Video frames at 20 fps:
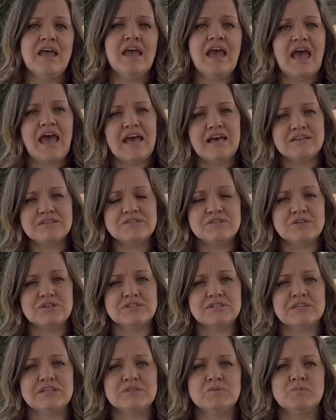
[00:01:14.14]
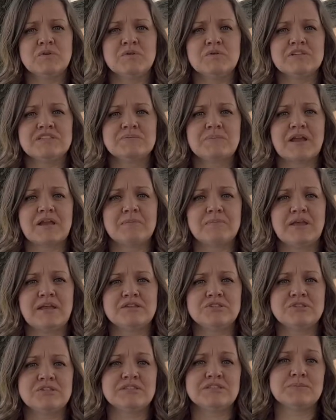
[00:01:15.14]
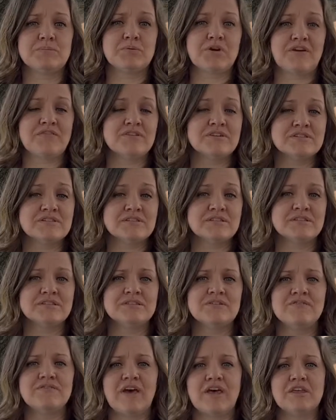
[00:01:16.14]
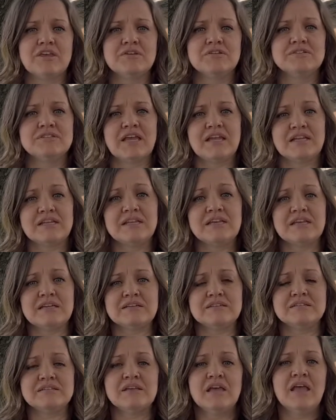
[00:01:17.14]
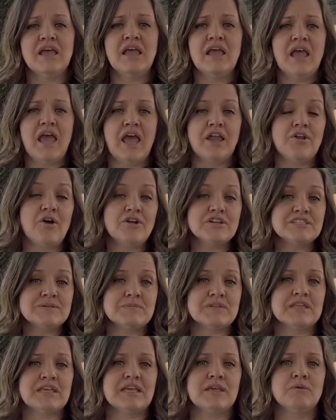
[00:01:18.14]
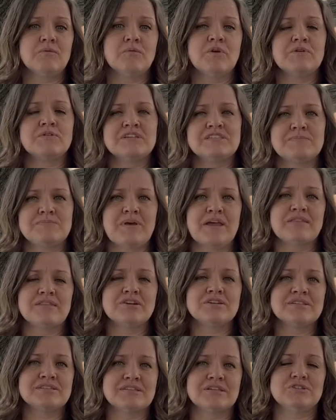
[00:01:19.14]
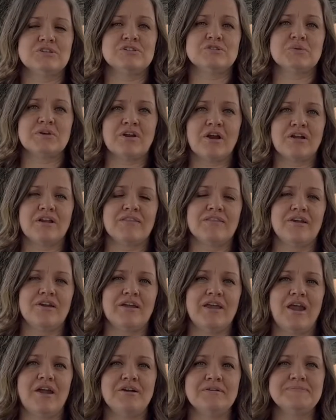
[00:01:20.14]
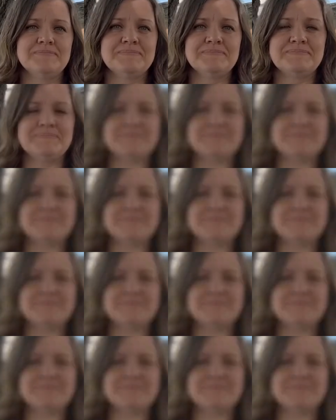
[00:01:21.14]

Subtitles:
As nurses, we respect patients' preferences, values, and needs, and ultimately, we respect their decisions regarding their care.